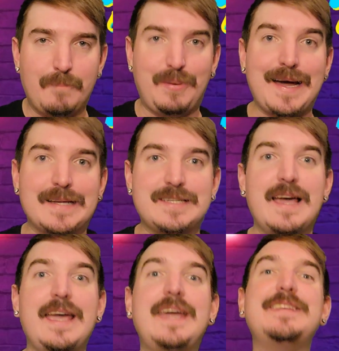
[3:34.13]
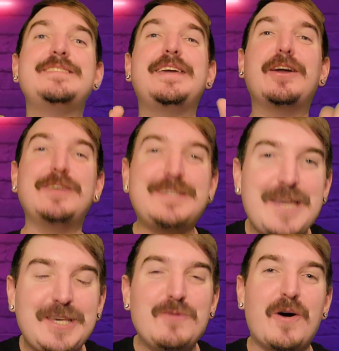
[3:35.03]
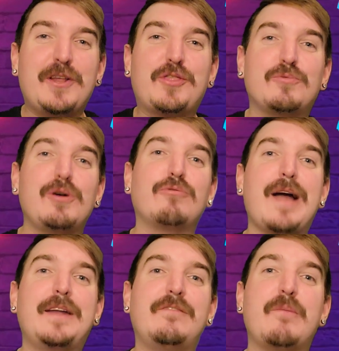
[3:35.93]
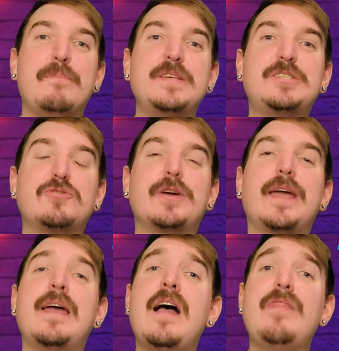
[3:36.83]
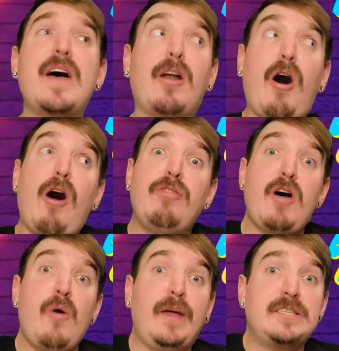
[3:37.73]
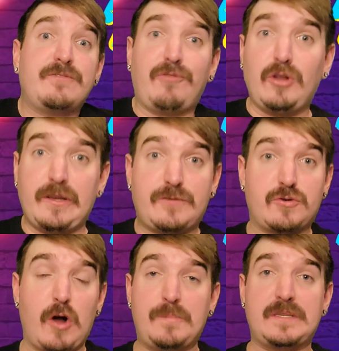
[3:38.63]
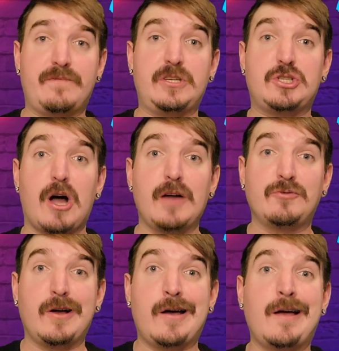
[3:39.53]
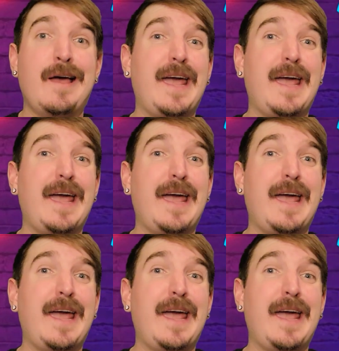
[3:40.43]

But it is here to take you on a thrill ride of a mystery that, although is full of tropes of the genre,